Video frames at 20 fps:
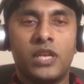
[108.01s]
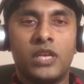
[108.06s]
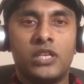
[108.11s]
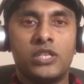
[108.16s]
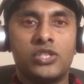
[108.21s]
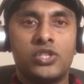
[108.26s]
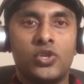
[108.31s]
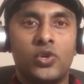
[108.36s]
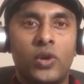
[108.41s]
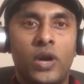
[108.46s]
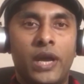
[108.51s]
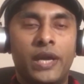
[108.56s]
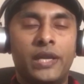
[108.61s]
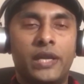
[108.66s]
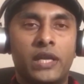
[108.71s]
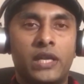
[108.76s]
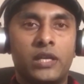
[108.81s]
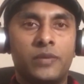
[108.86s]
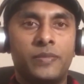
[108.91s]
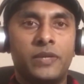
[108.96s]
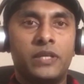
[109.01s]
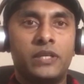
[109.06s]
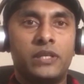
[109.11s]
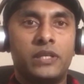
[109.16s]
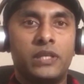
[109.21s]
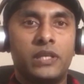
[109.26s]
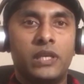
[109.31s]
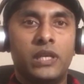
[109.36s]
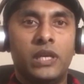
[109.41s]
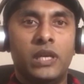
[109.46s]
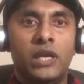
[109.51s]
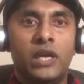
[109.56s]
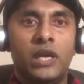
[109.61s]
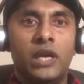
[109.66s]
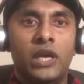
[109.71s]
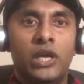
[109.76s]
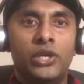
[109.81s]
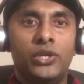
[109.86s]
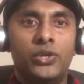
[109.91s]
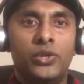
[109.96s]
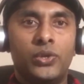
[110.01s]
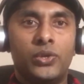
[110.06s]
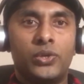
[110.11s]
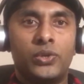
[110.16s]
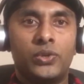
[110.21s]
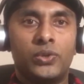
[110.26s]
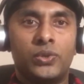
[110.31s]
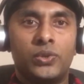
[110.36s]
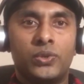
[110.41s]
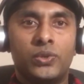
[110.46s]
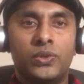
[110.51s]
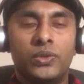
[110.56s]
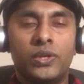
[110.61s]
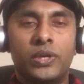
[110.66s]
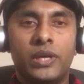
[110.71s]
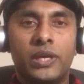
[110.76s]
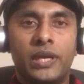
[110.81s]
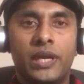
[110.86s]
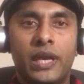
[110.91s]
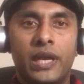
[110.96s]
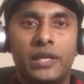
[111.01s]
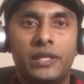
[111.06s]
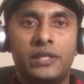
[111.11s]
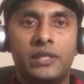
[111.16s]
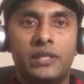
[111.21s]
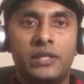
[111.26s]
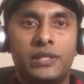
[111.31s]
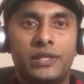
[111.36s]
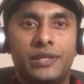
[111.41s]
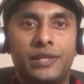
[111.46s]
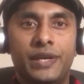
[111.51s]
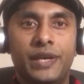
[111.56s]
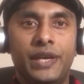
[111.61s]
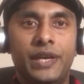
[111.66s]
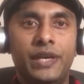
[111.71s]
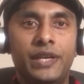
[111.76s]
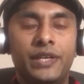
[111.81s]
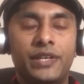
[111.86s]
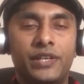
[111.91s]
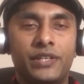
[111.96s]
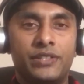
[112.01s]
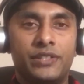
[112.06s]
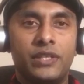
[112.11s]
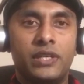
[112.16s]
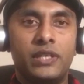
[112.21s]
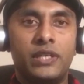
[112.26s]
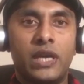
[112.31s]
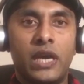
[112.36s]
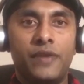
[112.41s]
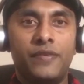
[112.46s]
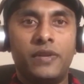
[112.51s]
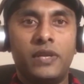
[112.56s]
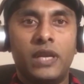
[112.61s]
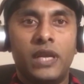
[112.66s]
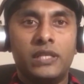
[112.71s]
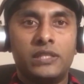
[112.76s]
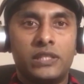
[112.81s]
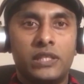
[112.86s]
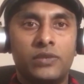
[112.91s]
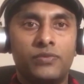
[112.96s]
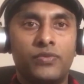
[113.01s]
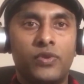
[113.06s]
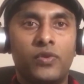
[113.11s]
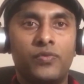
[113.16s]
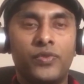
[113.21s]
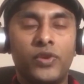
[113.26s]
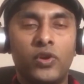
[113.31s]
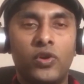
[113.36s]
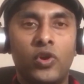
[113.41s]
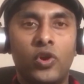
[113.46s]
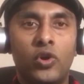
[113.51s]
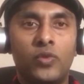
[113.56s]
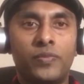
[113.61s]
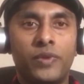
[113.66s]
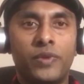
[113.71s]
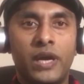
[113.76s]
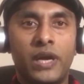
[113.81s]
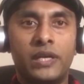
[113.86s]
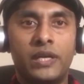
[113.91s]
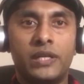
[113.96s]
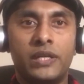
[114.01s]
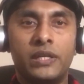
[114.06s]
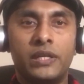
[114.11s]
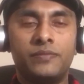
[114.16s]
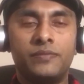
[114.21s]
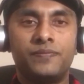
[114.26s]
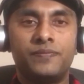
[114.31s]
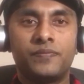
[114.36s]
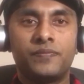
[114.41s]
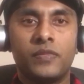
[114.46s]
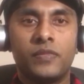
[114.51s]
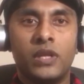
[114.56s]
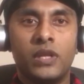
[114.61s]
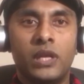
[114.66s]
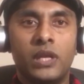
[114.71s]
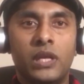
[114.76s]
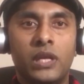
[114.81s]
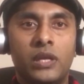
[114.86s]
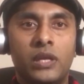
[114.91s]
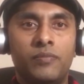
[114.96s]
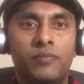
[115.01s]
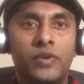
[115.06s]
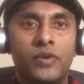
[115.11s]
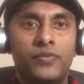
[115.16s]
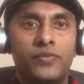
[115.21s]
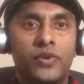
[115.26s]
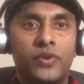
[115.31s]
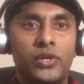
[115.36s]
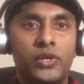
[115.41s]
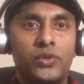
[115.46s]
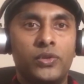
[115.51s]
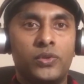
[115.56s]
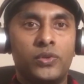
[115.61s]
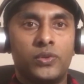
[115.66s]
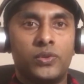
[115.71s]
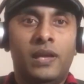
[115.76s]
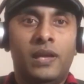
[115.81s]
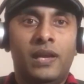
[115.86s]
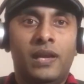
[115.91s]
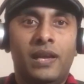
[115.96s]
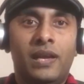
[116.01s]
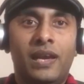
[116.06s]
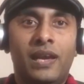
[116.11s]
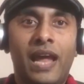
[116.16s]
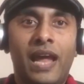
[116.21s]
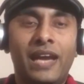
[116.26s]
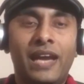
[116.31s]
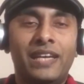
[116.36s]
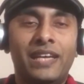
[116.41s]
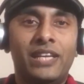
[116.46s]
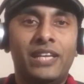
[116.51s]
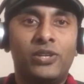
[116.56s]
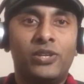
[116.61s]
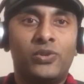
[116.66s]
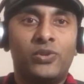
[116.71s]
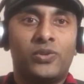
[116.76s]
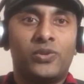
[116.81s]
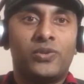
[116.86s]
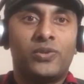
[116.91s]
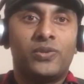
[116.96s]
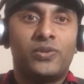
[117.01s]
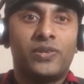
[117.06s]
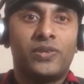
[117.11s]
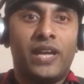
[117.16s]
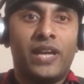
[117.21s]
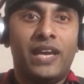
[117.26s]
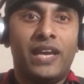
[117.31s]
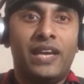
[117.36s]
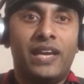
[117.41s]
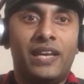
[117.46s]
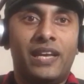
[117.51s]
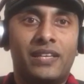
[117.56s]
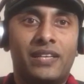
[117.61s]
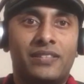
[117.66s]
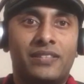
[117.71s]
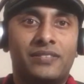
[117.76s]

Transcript: So I recommend you to get the international driving license from your home country before you land into Canada.